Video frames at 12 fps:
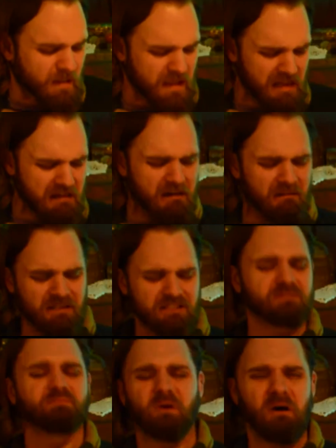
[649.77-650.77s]
He
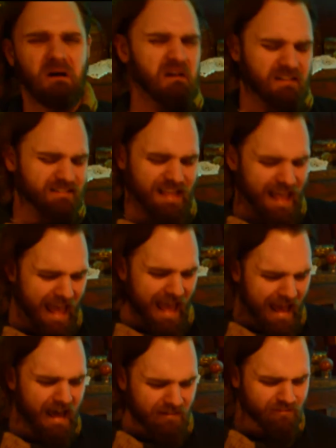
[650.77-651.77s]
always spoils
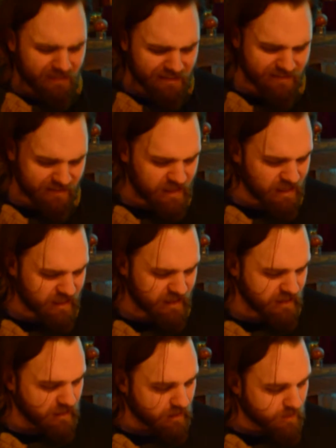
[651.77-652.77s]

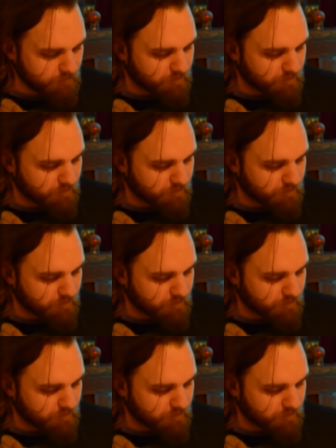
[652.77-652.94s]
everything!